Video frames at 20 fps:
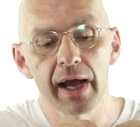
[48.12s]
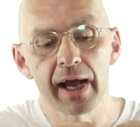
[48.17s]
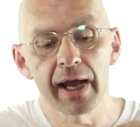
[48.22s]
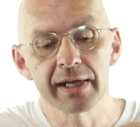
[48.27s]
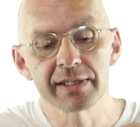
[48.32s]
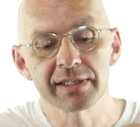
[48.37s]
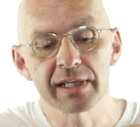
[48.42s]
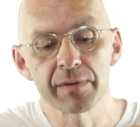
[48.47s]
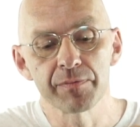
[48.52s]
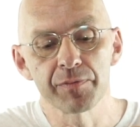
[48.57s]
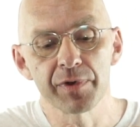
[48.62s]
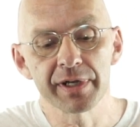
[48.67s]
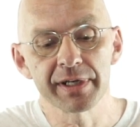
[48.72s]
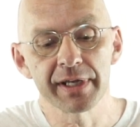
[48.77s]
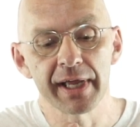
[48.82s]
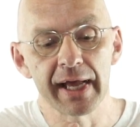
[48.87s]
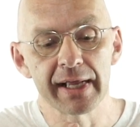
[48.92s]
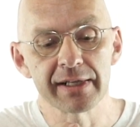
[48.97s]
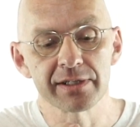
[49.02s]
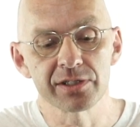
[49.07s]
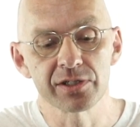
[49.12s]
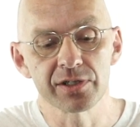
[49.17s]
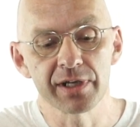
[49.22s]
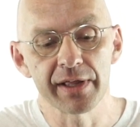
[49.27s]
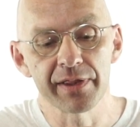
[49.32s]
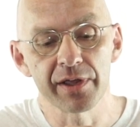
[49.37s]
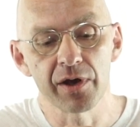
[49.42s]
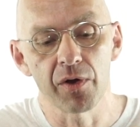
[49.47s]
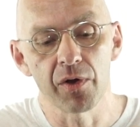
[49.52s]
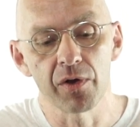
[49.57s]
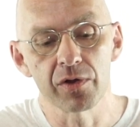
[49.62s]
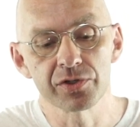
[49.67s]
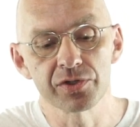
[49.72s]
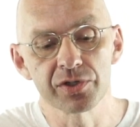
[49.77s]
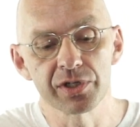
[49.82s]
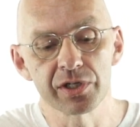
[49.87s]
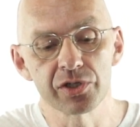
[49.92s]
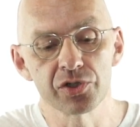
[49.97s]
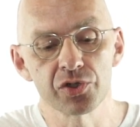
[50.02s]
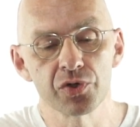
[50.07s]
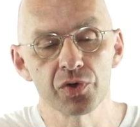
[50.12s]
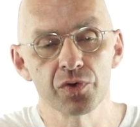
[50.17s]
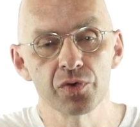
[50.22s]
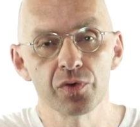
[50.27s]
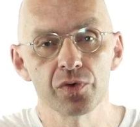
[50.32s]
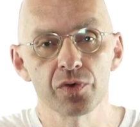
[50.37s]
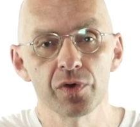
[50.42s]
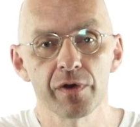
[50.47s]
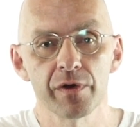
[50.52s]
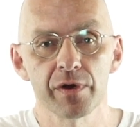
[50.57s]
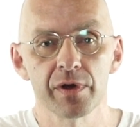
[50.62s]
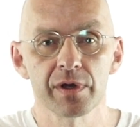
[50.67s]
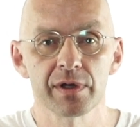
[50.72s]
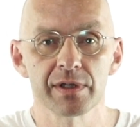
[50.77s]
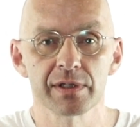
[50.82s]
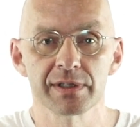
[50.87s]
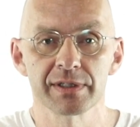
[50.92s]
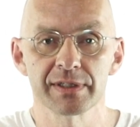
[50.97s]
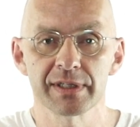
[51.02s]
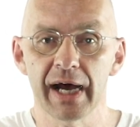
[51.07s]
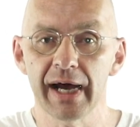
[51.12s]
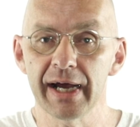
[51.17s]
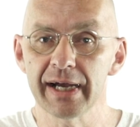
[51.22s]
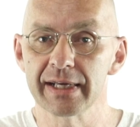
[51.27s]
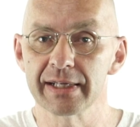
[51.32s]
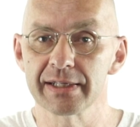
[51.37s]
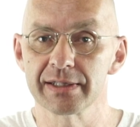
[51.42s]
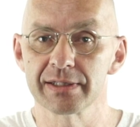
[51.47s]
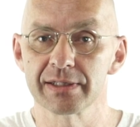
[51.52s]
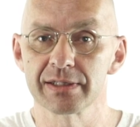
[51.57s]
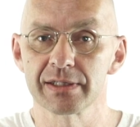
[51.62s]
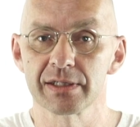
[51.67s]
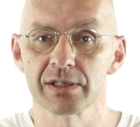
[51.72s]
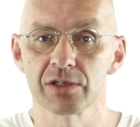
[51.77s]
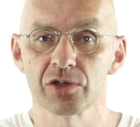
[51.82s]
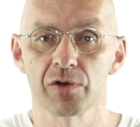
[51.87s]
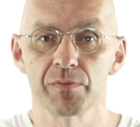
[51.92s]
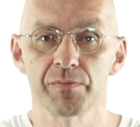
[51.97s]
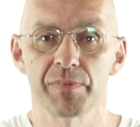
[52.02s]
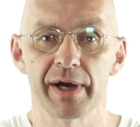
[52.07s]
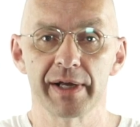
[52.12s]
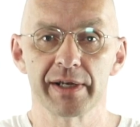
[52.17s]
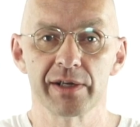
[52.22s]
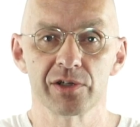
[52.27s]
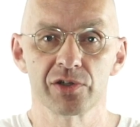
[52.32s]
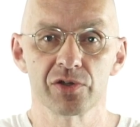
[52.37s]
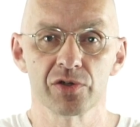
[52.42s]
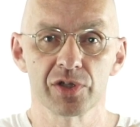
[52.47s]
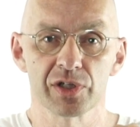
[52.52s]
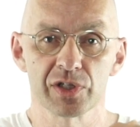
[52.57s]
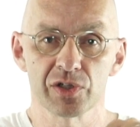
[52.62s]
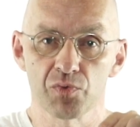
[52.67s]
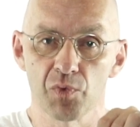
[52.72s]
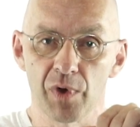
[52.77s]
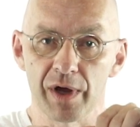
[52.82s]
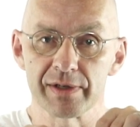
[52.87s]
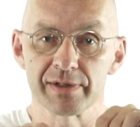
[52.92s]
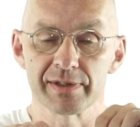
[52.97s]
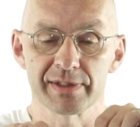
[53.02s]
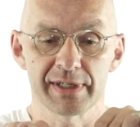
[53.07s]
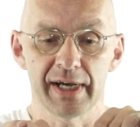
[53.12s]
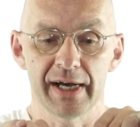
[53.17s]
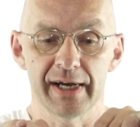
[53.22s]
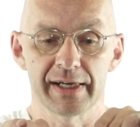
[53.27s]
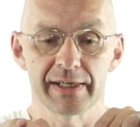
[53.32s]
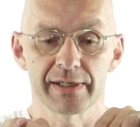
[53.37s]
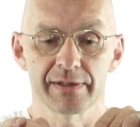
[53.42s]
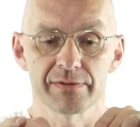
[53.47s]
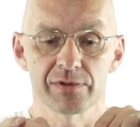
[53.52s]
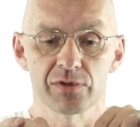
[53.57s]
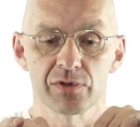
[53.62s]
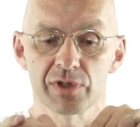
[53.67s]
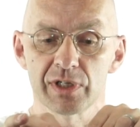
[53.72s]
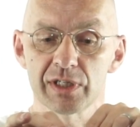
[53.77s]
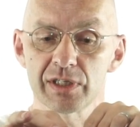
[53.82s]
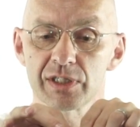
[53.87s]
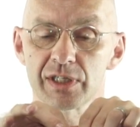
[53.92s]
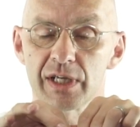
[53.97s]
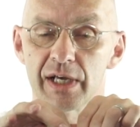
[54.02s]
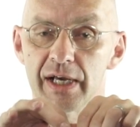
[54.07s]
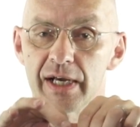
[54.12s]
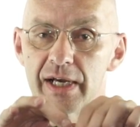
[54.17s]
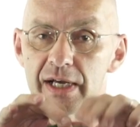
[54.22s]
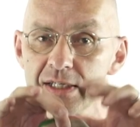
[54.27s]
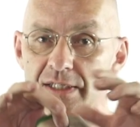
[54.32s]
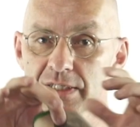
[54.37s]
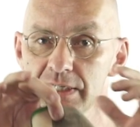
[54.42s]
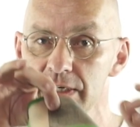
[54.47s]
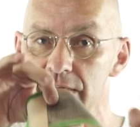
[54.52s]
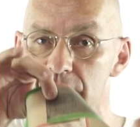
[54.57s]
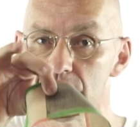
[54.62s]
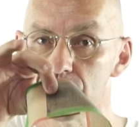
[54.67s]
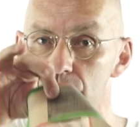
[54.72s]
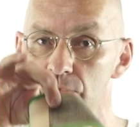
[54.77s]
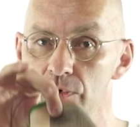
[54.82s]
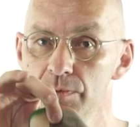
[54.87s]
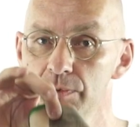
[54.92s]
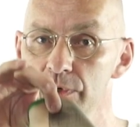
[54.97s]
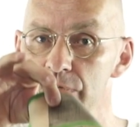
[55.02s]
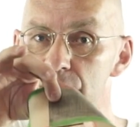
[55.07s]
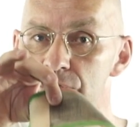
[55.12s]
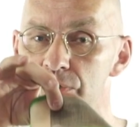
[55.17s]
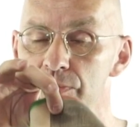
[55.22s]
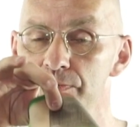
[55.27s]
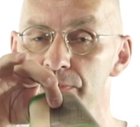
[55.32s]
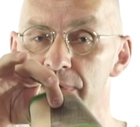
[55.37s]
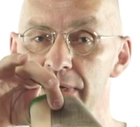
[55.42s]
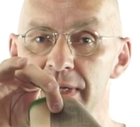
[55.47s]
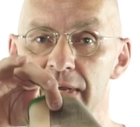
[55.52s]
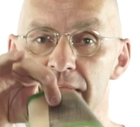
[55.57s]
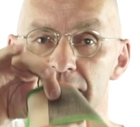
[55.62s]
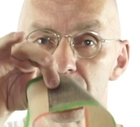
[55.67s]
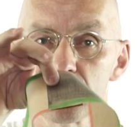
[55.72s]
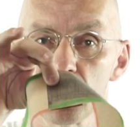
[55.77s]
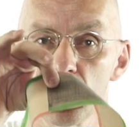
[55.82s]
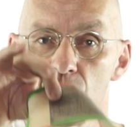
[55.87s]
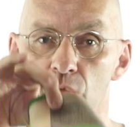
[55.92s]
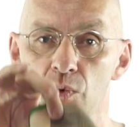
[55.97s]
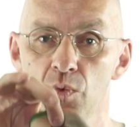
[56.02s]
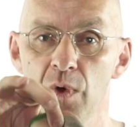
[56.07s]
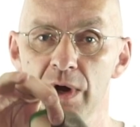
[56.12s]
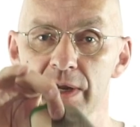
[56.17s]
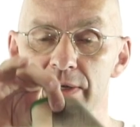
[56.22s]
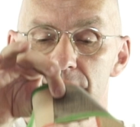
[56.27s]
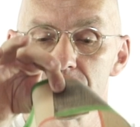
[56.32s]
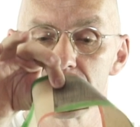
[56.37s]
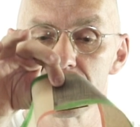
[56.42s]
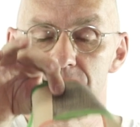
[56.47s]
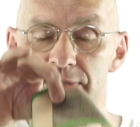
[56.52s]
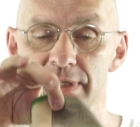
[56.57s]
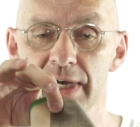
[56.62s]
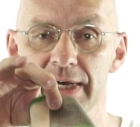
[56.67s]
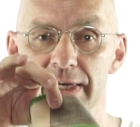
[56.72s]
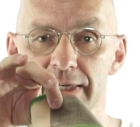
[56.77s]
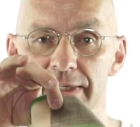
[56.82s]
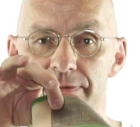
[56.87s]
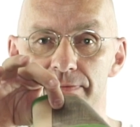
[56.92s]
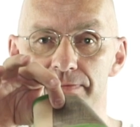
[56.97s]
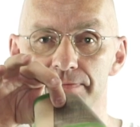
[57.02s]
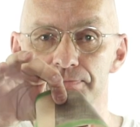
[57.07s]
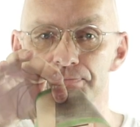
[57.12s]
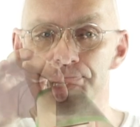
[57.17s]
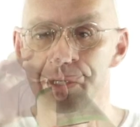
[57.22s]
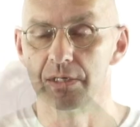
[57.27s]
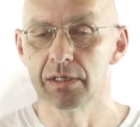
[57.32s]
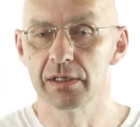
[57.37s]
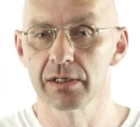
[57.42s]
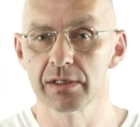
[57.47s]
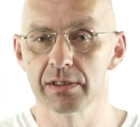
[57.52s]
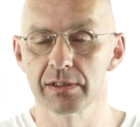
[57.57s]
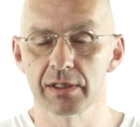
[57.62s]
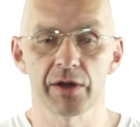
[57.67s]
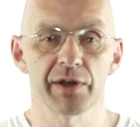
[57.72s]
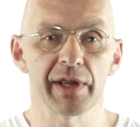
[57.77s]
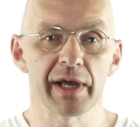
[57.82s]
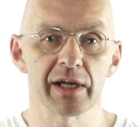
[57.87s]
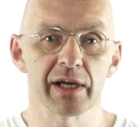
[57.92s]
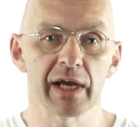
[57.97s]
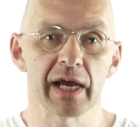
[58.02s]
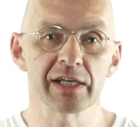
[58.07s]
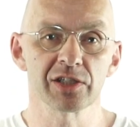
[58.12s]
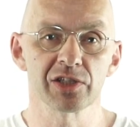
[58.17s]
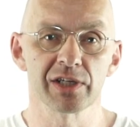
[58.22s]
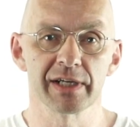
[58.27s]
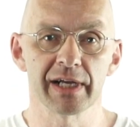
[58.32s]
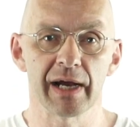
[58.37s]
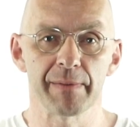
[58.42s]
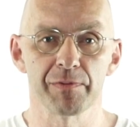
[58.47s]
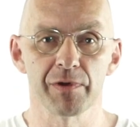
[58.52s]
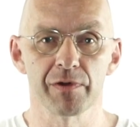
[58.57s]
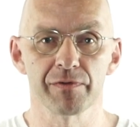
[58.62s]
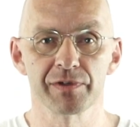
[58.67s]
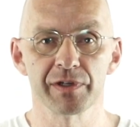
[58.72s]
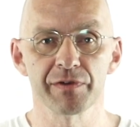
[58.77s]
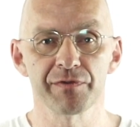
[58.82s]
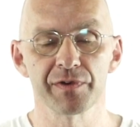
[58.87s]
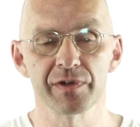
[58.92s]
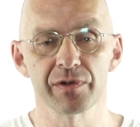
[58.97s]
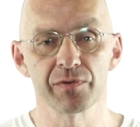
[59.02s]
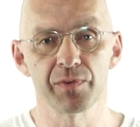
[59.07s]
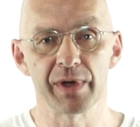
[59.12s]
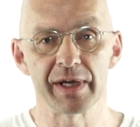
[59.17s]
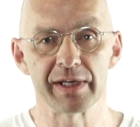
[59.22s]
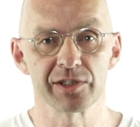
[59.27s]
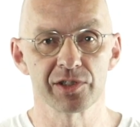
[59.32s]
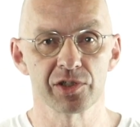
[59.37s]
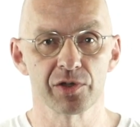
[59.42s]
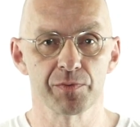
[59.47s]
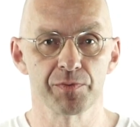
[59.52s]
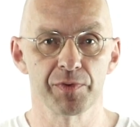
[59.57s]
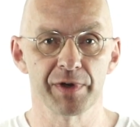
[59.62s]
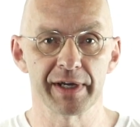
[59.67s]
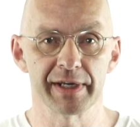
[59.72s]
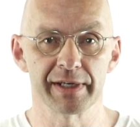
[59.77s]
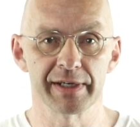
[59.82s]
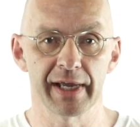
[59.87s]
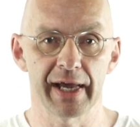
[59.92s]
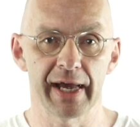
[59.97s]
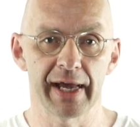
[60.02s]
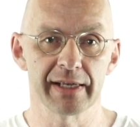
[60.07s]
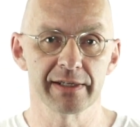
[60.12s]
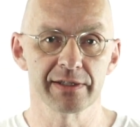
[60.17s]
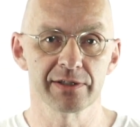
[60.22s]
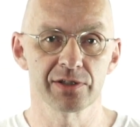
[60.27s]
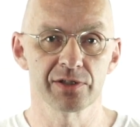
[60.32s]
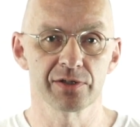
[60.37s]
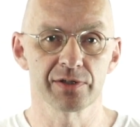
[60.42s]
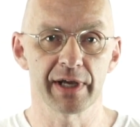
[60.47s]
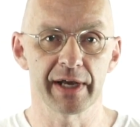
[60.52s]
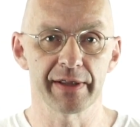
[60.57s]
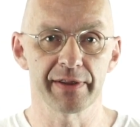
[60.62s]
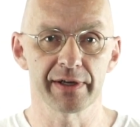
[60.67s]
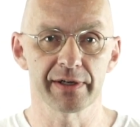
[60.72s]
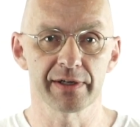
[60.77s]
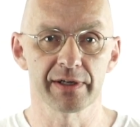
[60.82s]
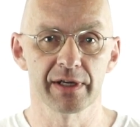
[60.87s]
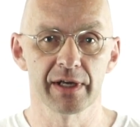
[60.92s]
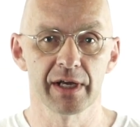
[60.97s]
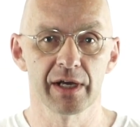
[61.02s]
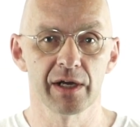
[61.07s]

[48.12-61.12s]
As I bring the ends together, also the two sides combine into just one side. So this is a Möbius strip that has one side. Now there are actually a couple of different ways to bring the ends together